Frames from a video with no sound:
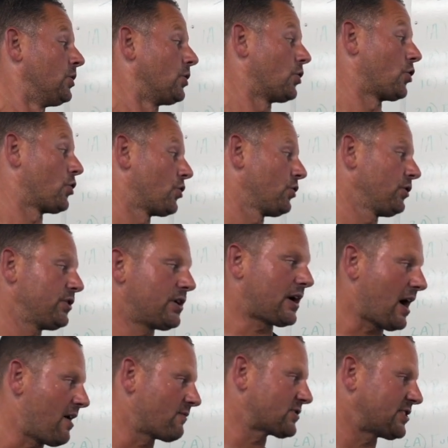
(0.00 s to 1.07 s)
early
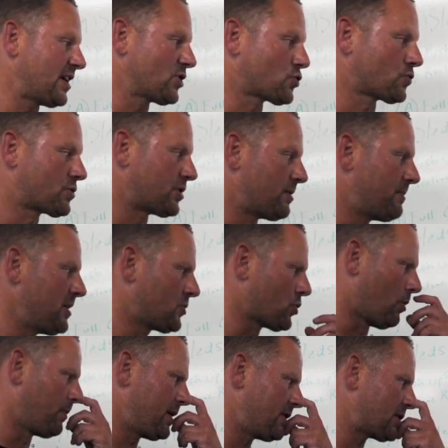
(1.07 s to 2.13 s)
conversations with him. He
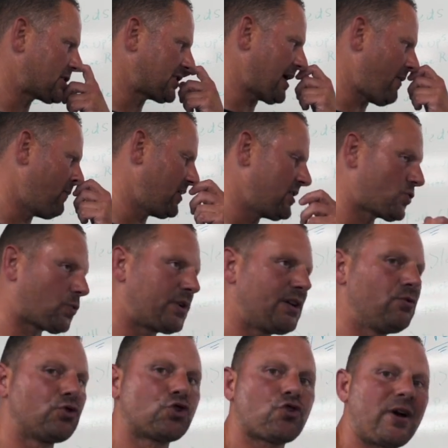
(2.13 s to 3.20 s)
told me in the 70s when
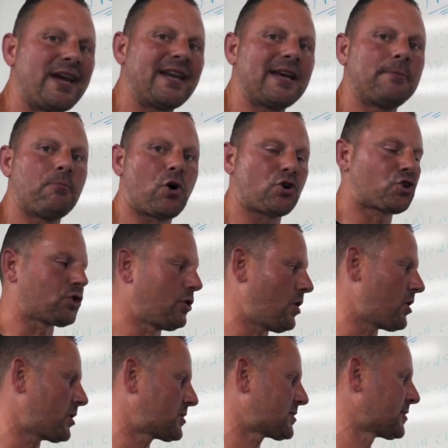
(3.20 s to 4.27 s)
he was training in martial
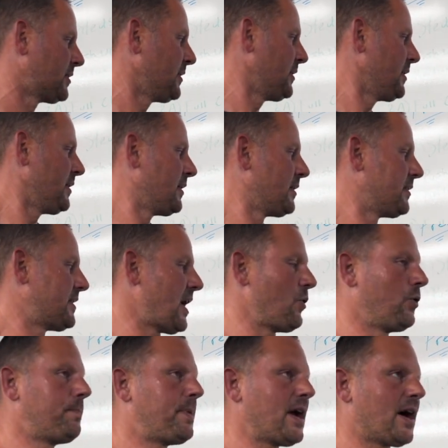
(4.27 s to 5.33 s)
arts, they
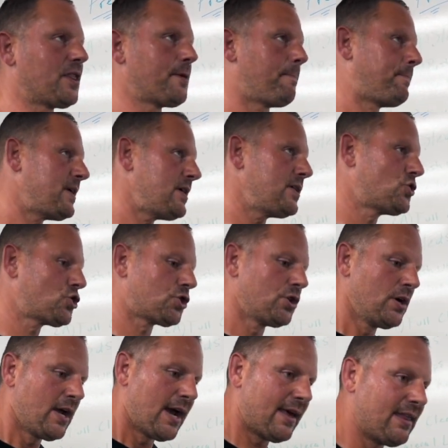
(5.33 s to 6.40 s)
would be on the beach
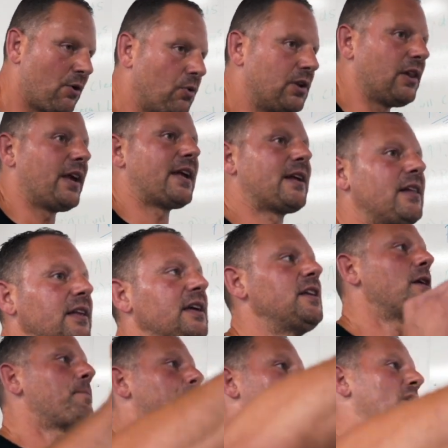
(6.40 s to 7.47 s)
and they would like clean
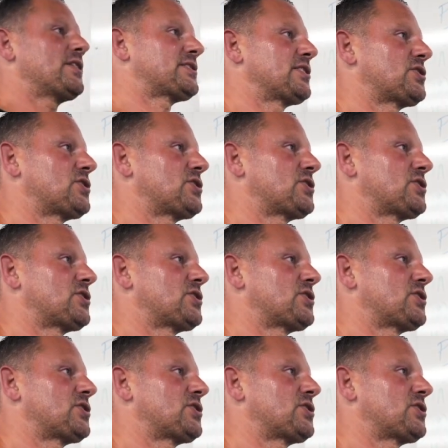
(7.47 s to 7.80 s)
and press a